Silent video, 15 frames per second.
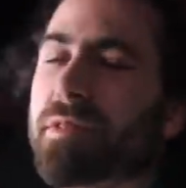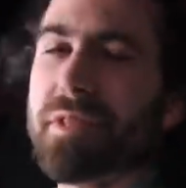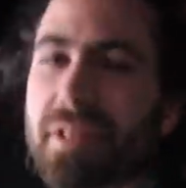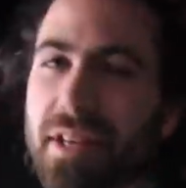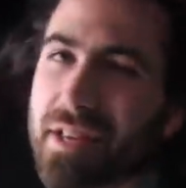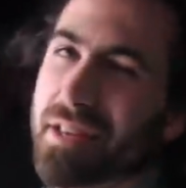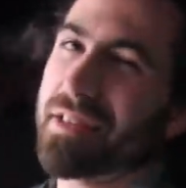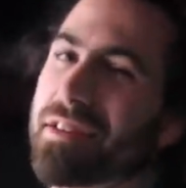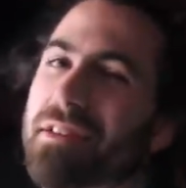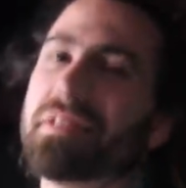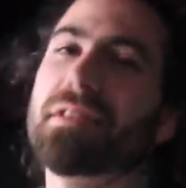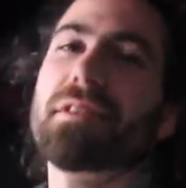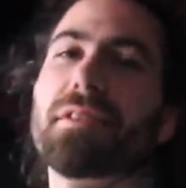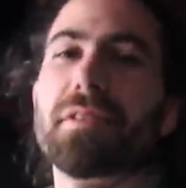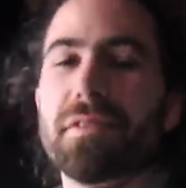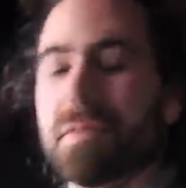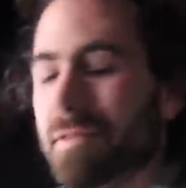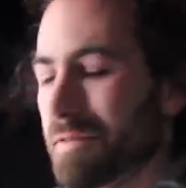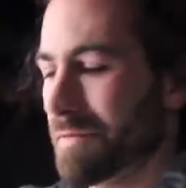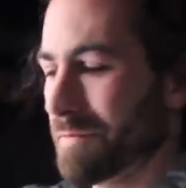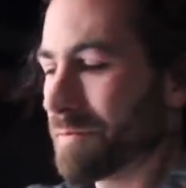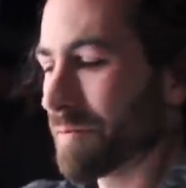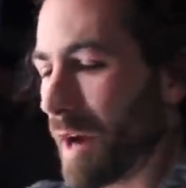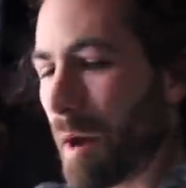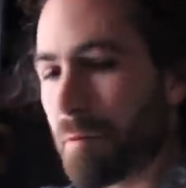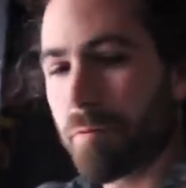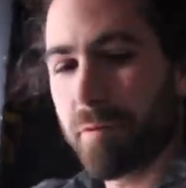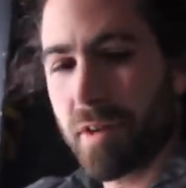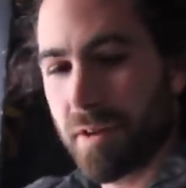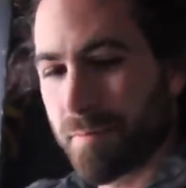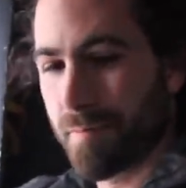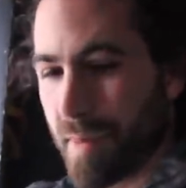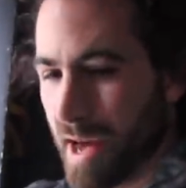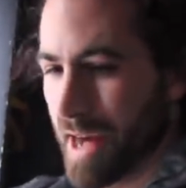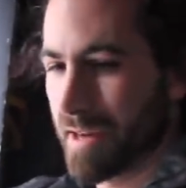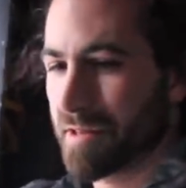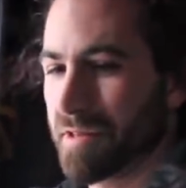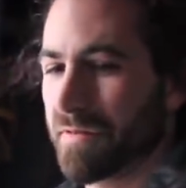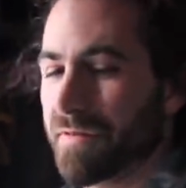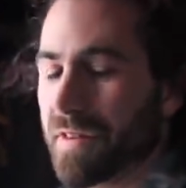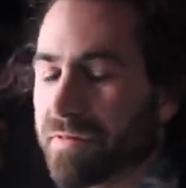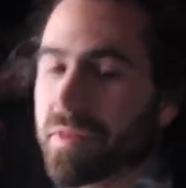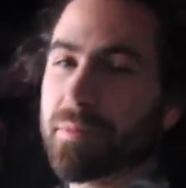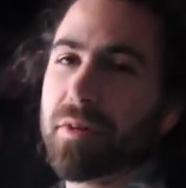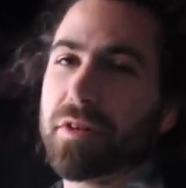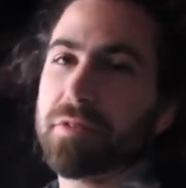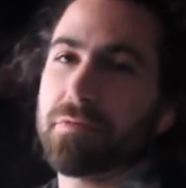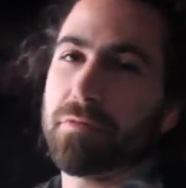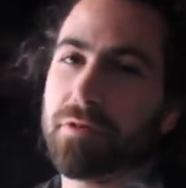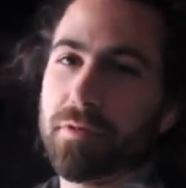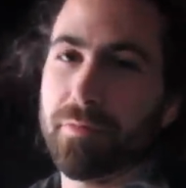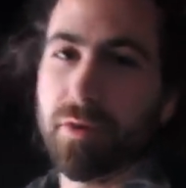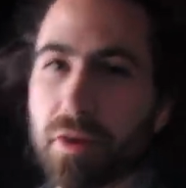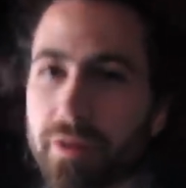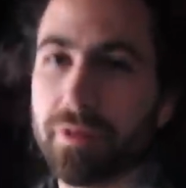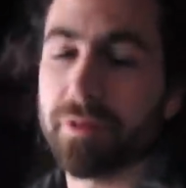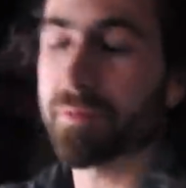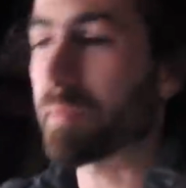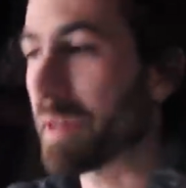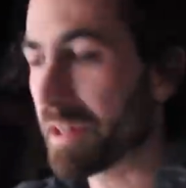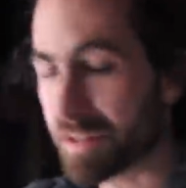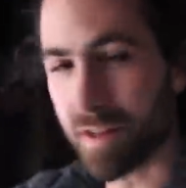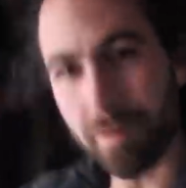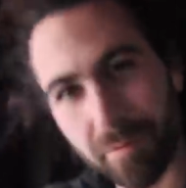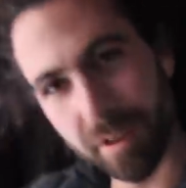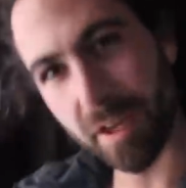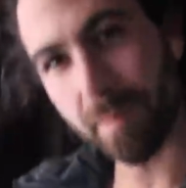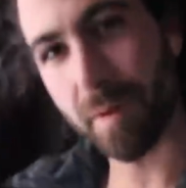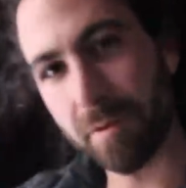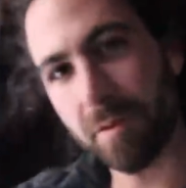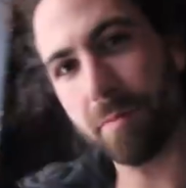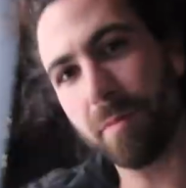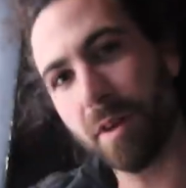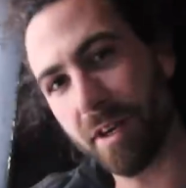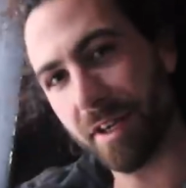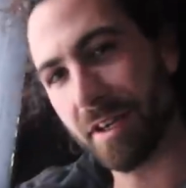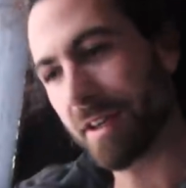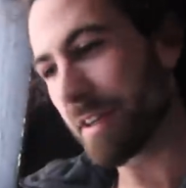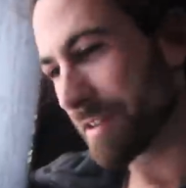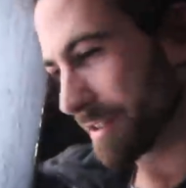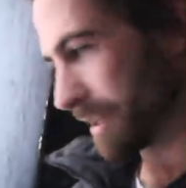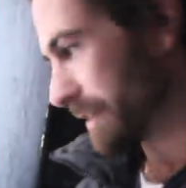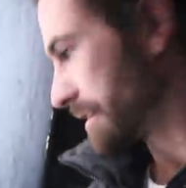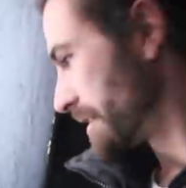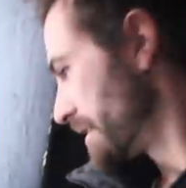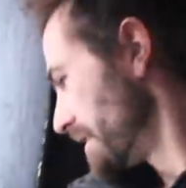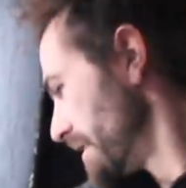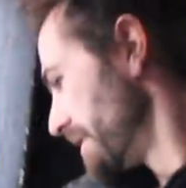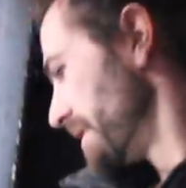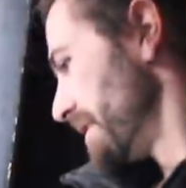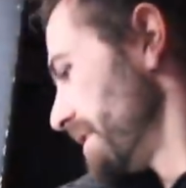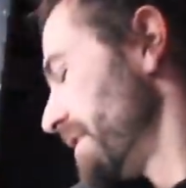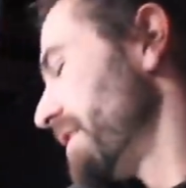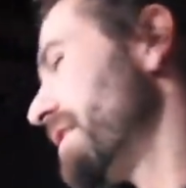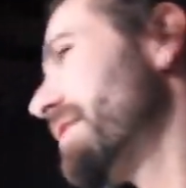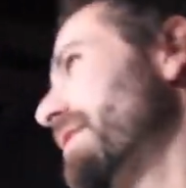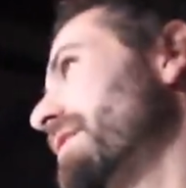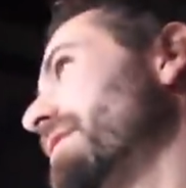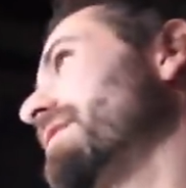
was like probably max 50 bucks worth of bottles, but it's not really about the money, is it? It's the principle.